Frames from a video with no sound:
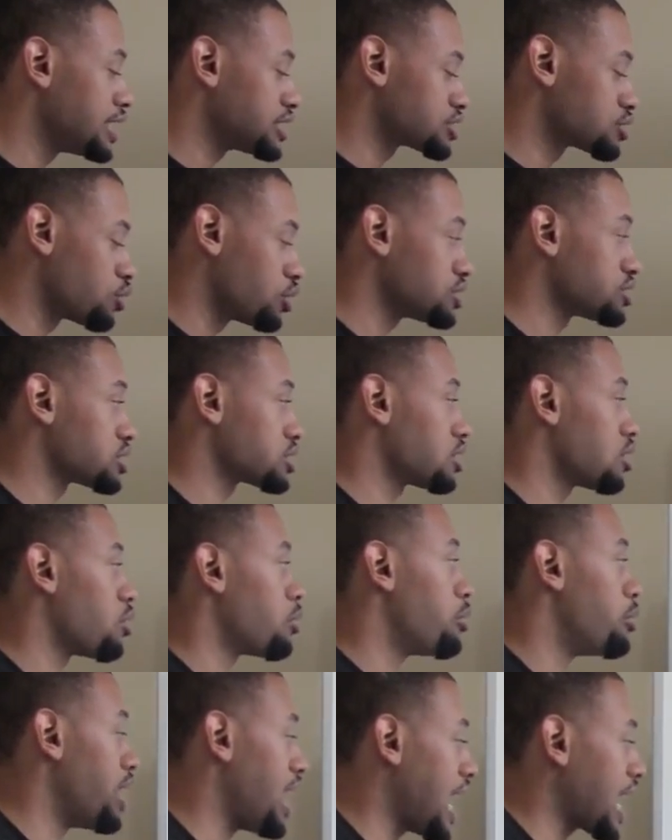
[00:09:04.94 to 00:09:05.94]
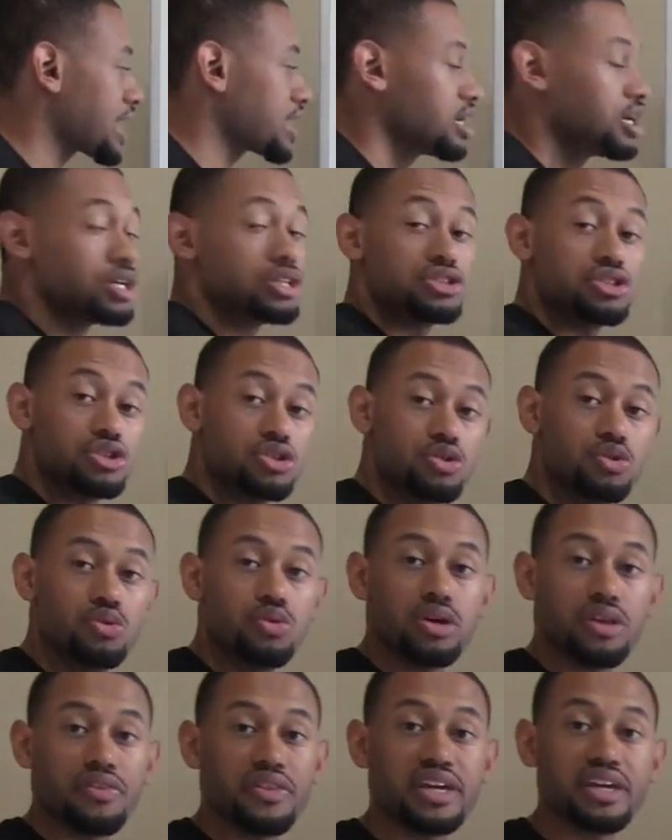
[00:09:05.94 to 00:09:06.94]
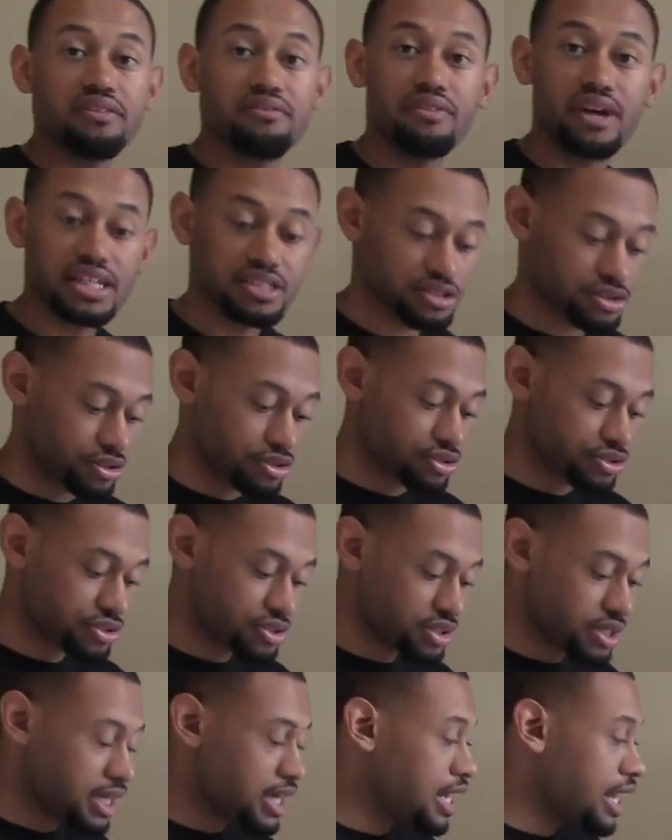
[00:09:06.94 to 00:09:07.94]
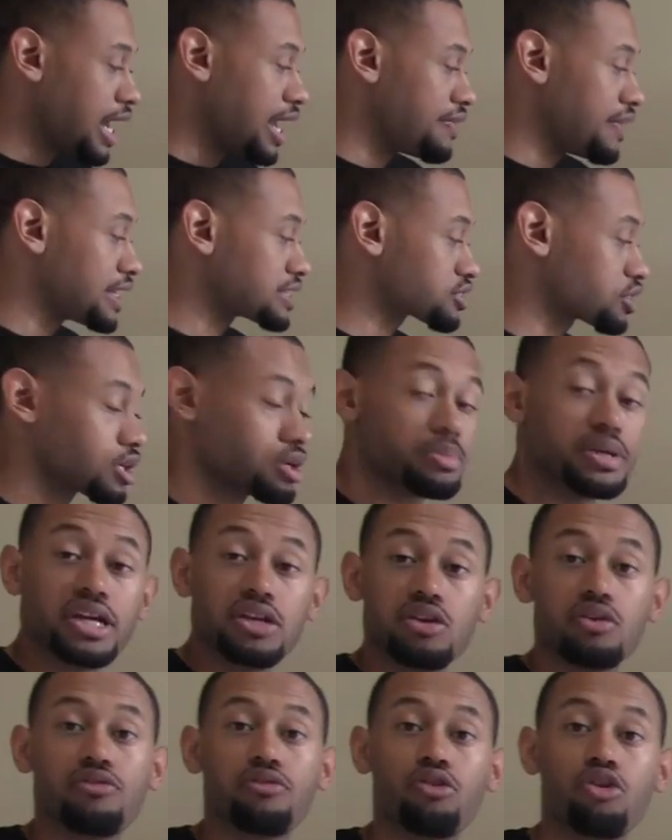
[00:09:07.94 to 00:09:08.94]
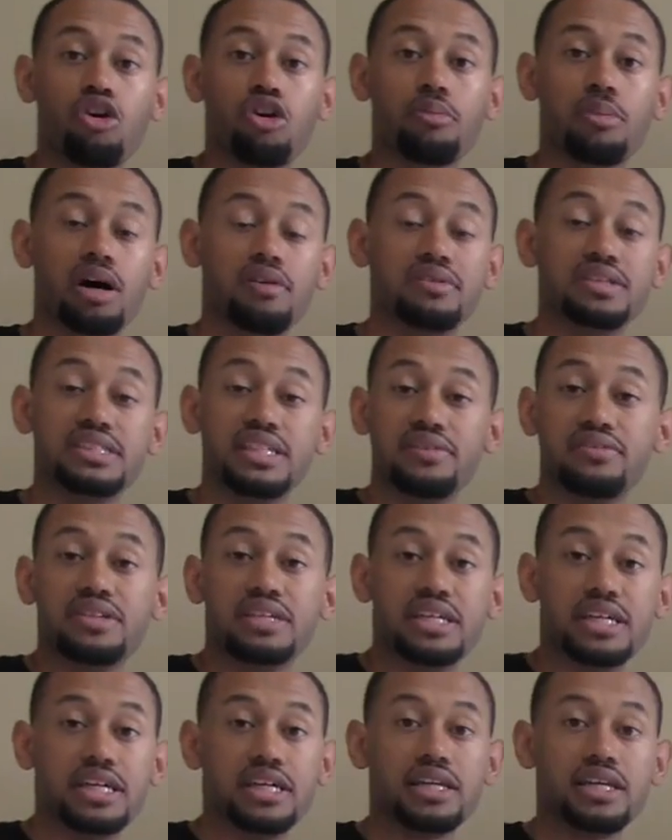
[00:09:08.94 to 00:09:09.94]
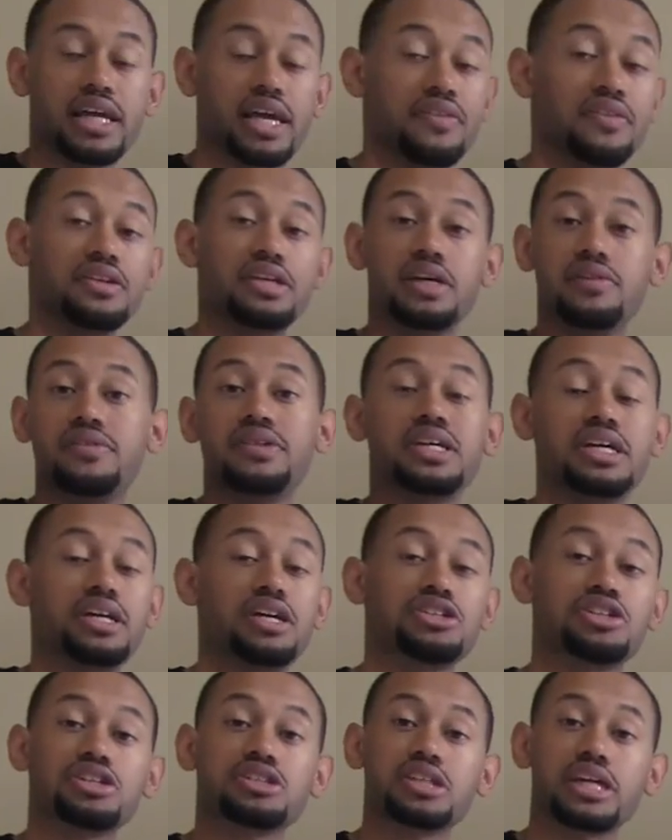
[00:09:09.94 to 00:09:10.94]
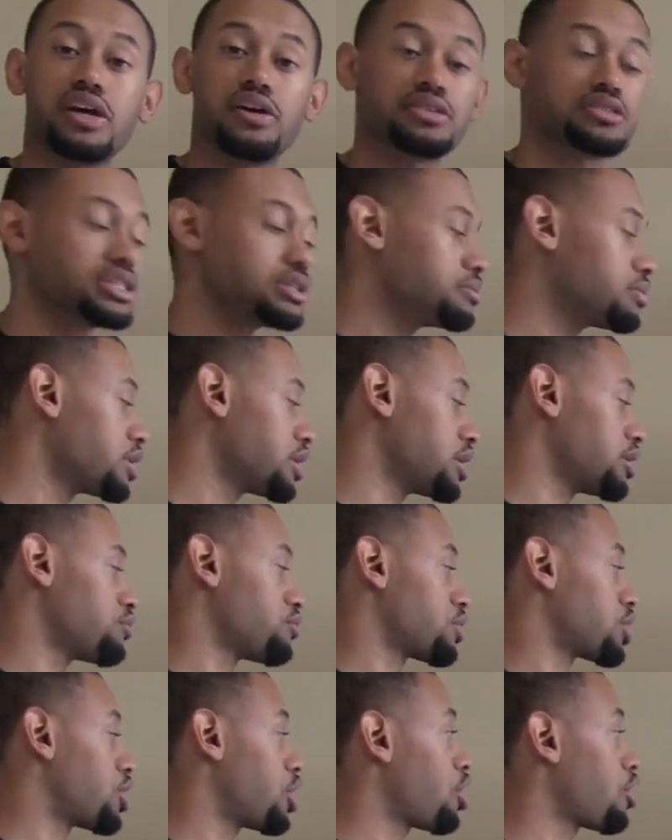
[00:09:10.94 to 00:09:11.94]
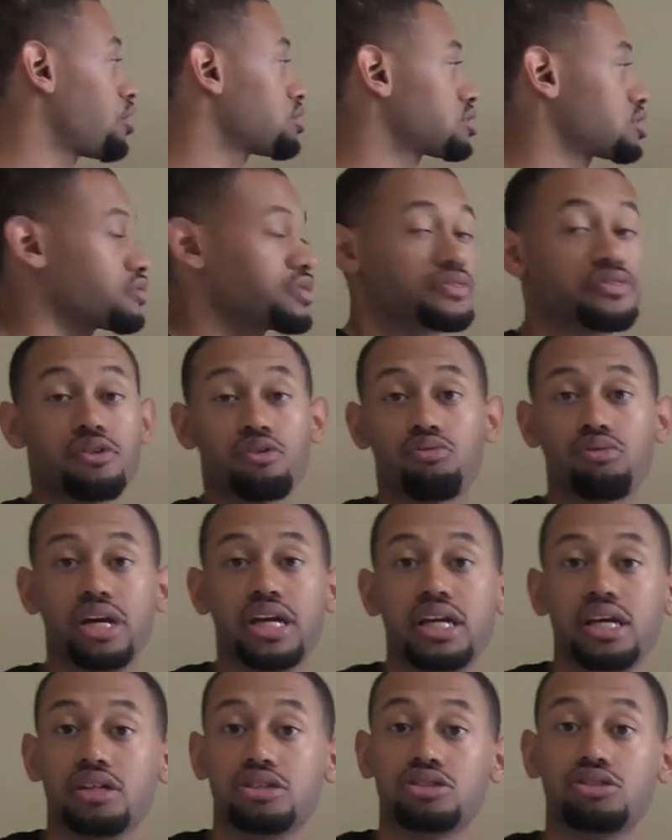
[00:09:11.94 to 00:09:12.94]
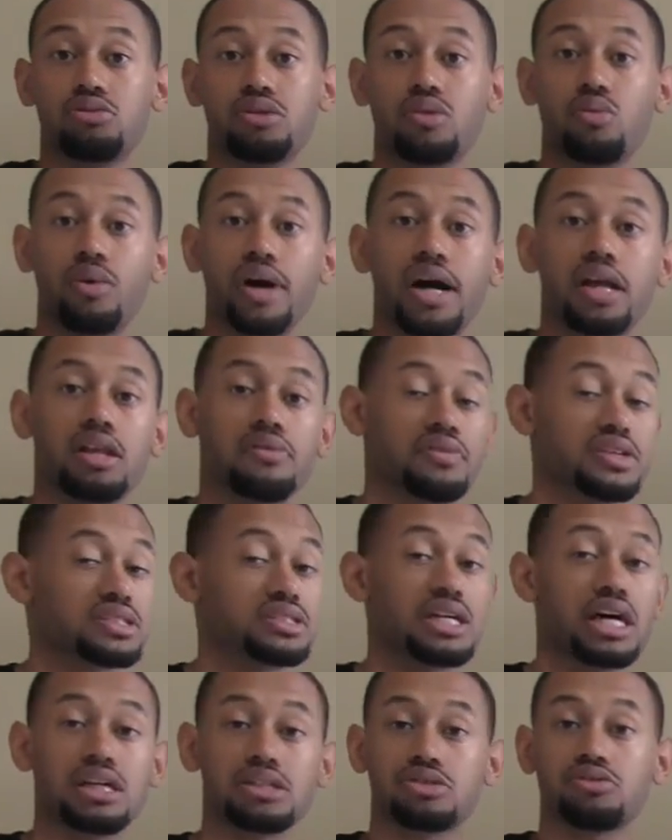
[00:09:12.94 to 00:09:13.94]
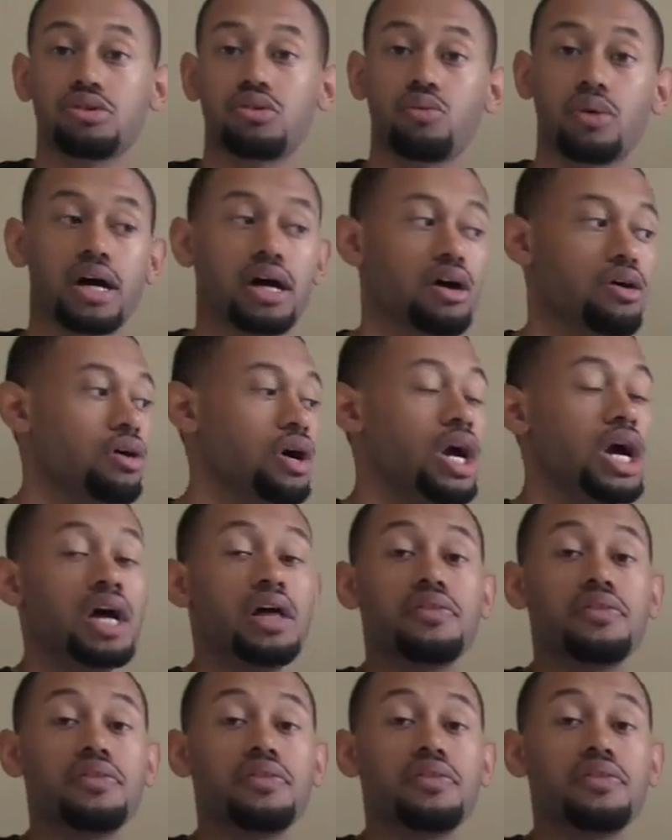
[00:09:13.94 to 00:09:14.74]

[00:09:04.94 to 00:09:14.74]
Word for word: is going to go back to the investors and that's going to be in the form of a dividend. And the dividend is just guaranteed money, regardless of if the REIT is doing well, if it's not doing well,